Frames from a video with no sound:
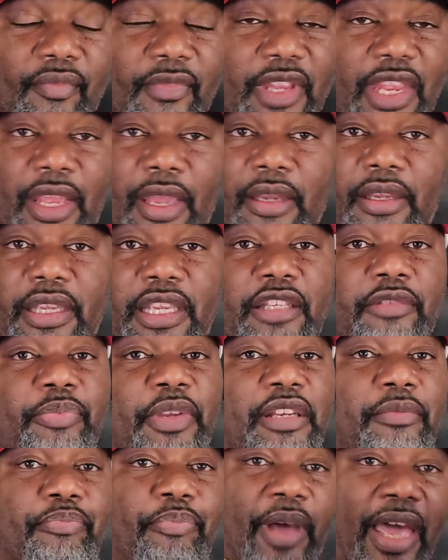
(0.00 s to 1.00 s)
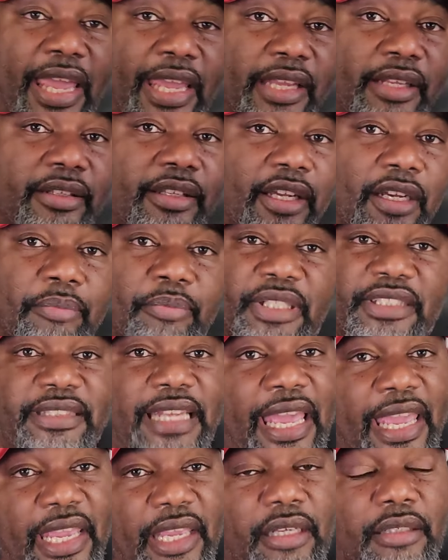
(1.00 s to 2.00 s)
Yeah, he's been banged up, but
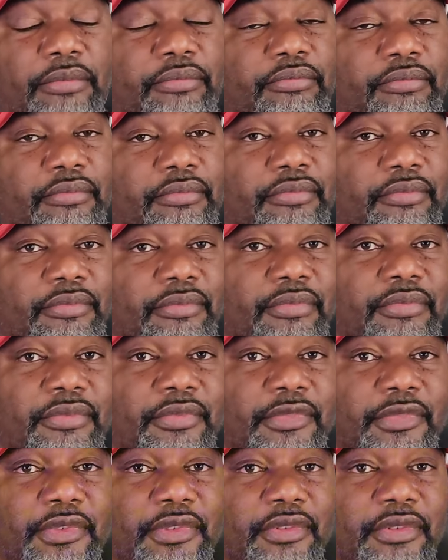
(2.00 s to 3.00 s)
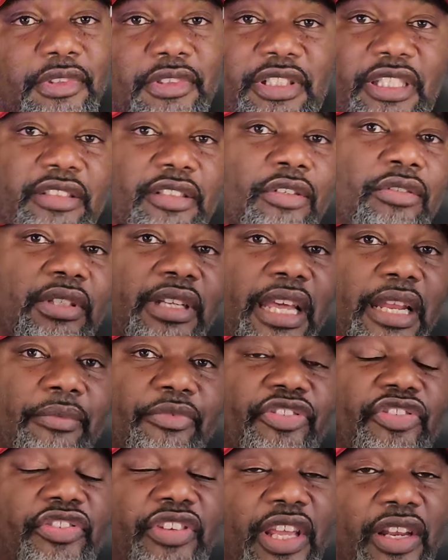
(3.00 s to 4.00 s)
damn. You just going to let
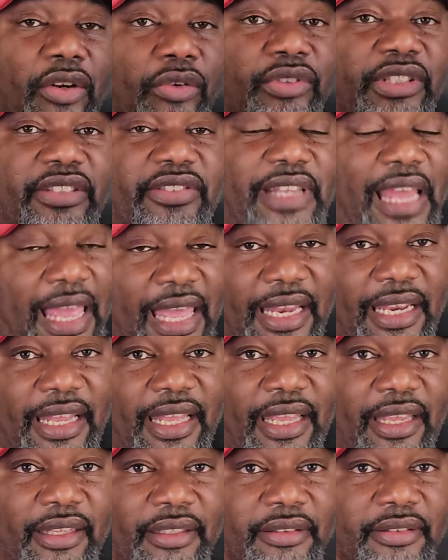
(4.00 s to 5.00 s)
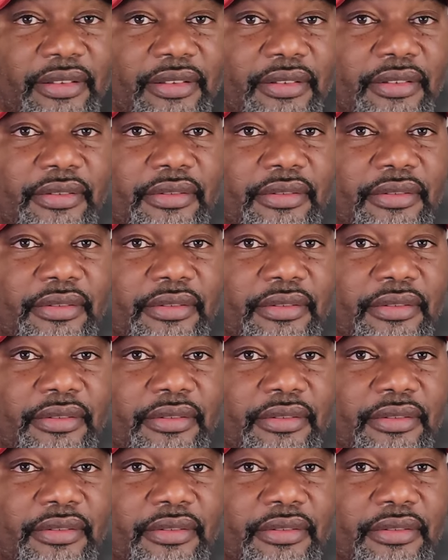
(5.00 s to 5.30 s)
him sit on the sidelines?